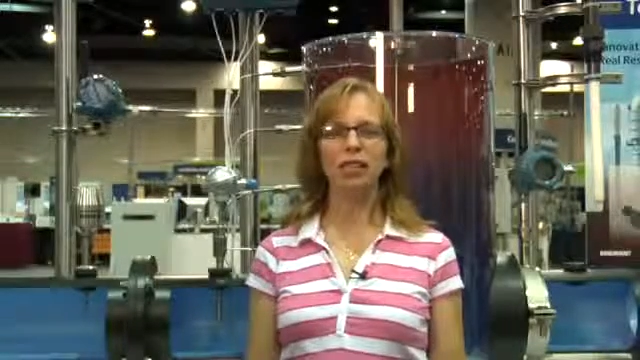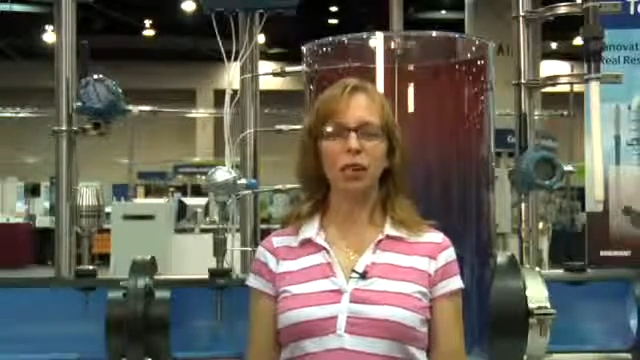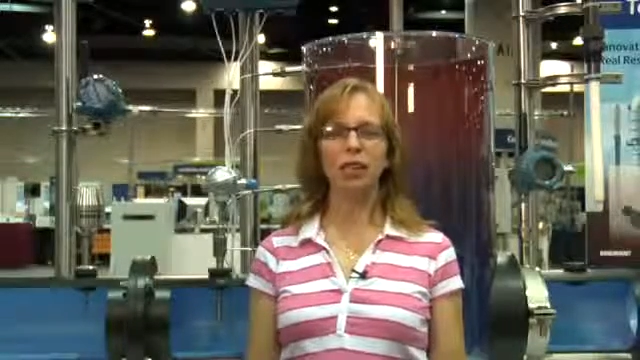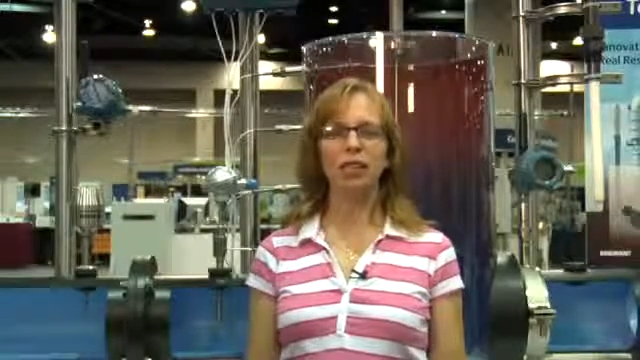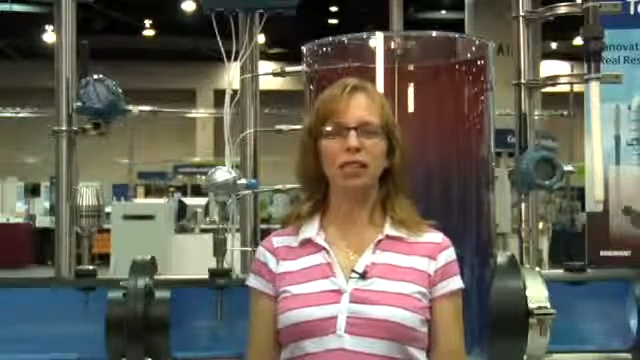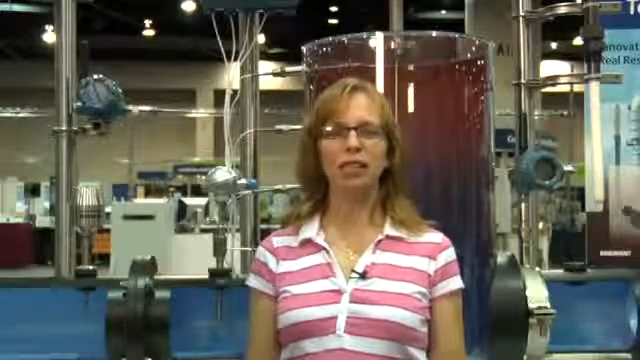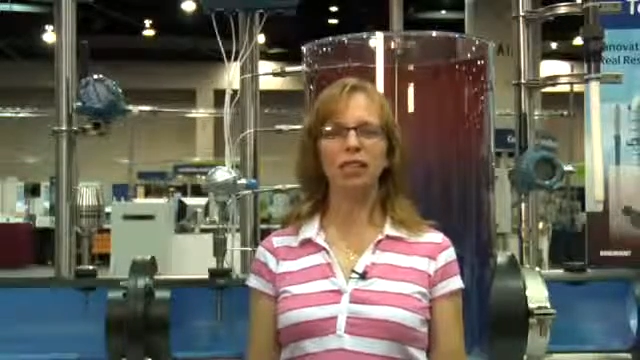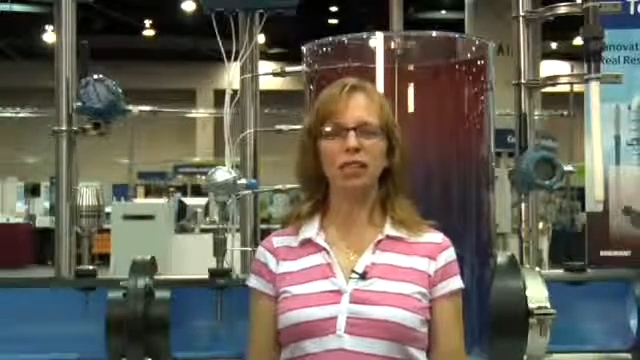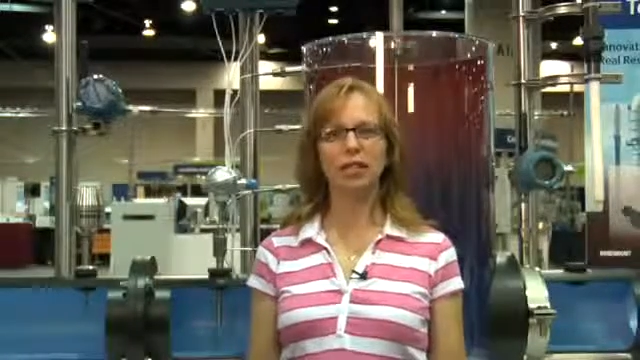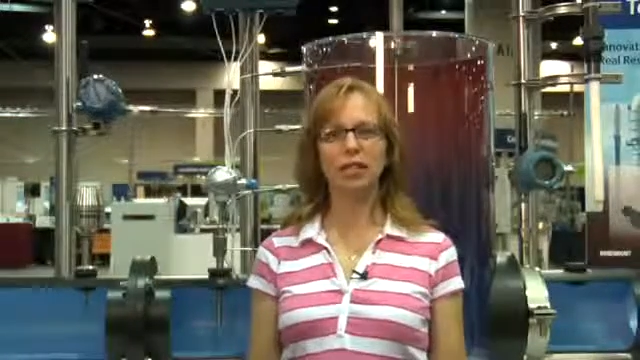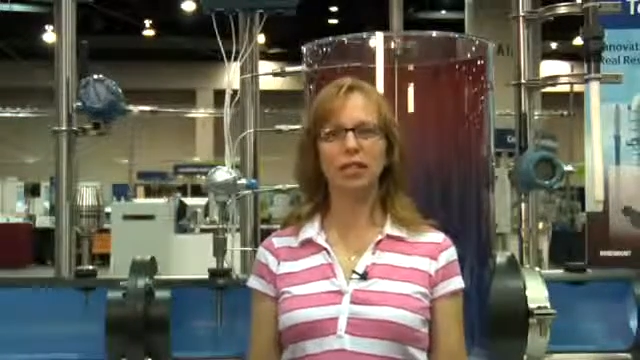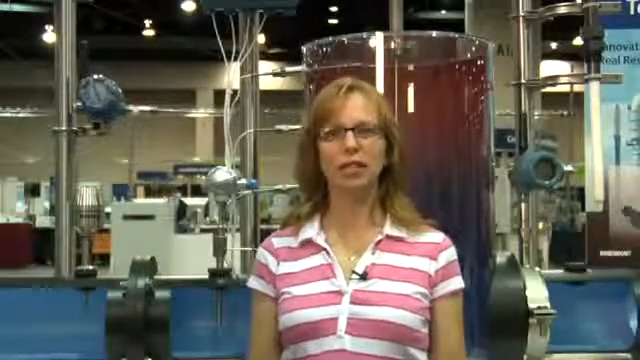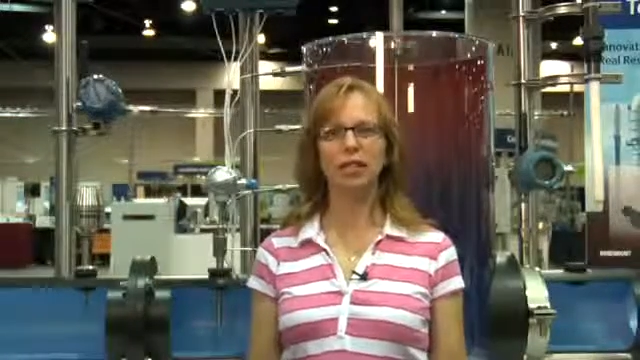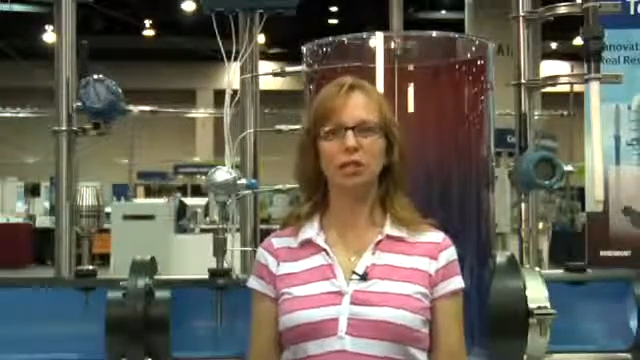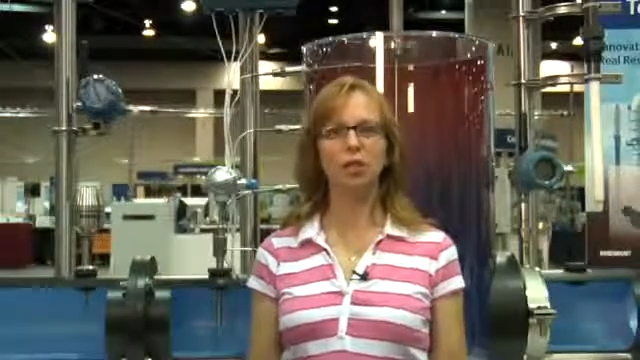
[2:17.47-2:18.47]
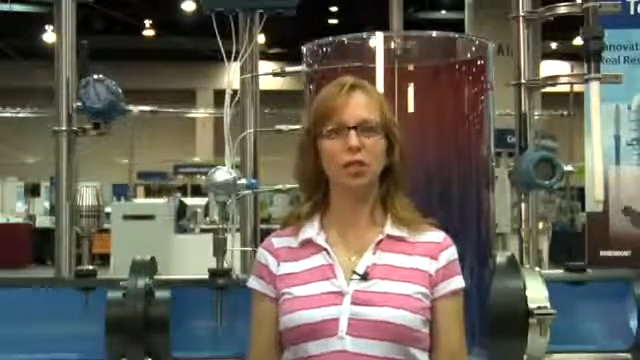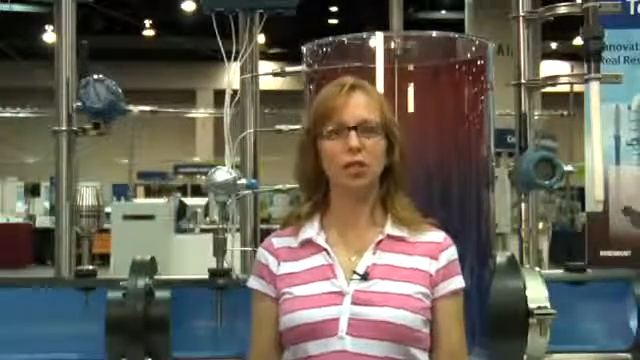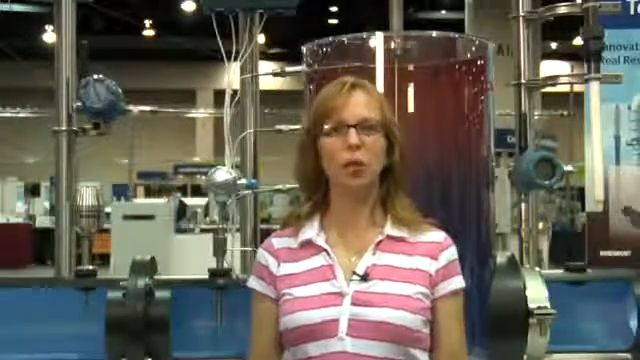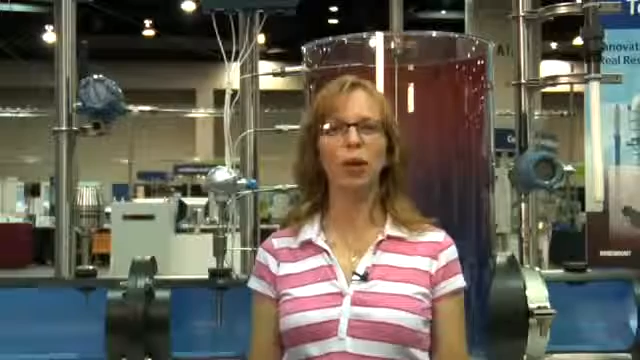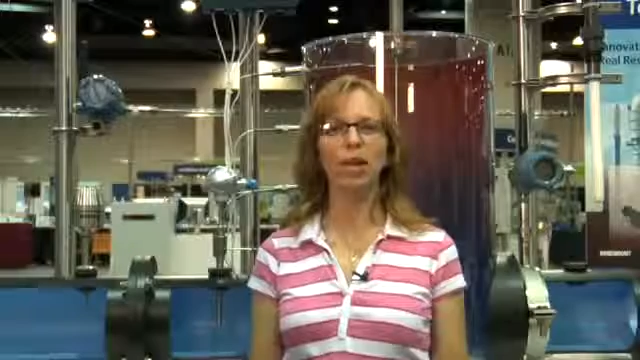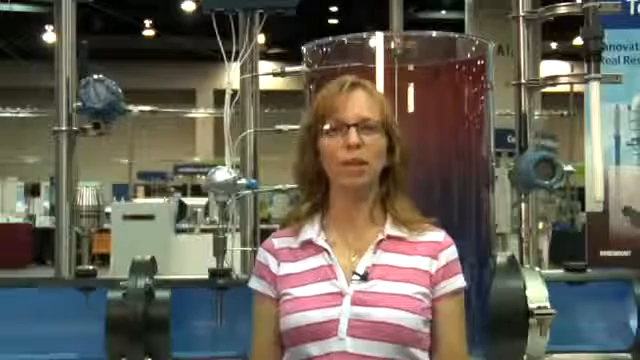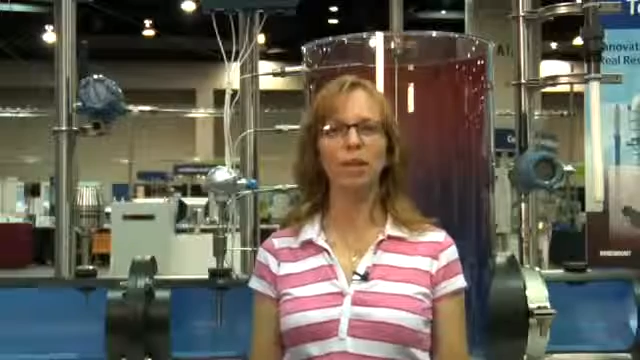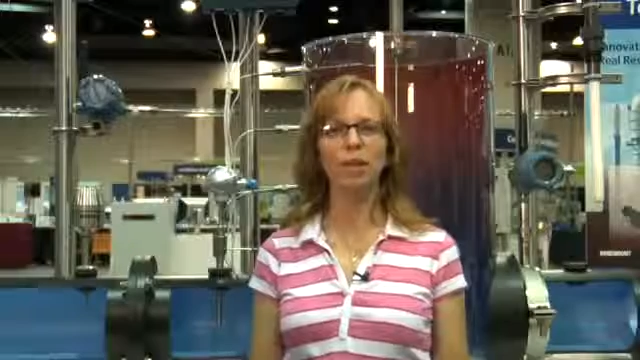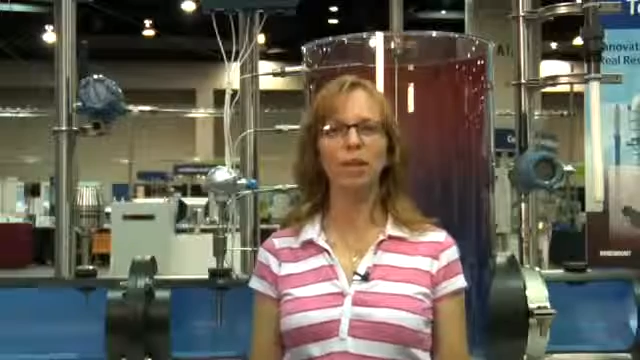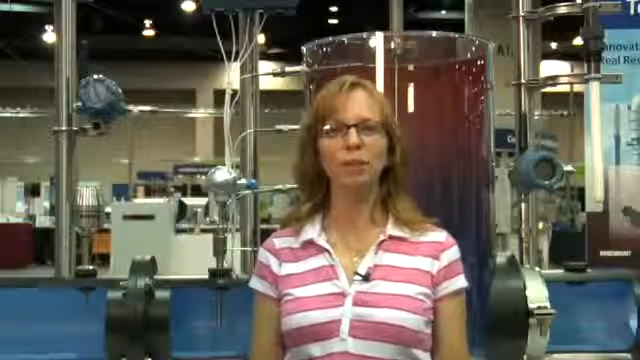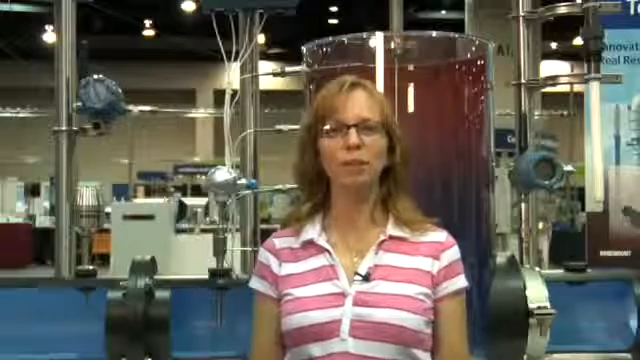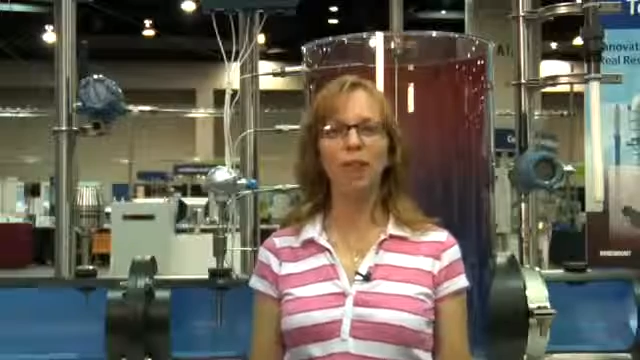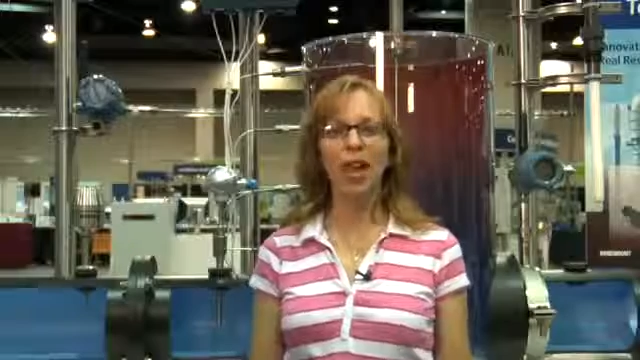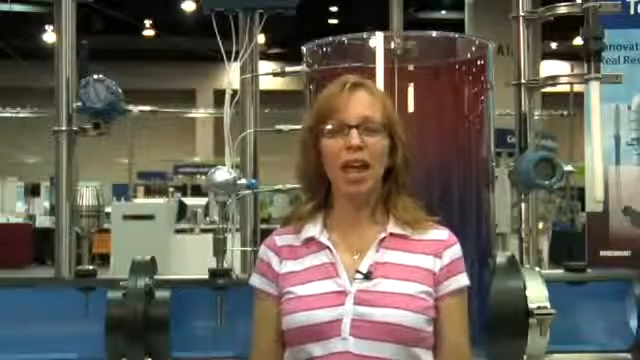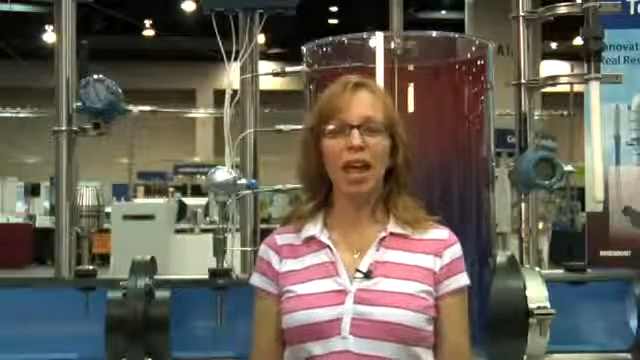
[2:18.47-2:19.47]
great distances between them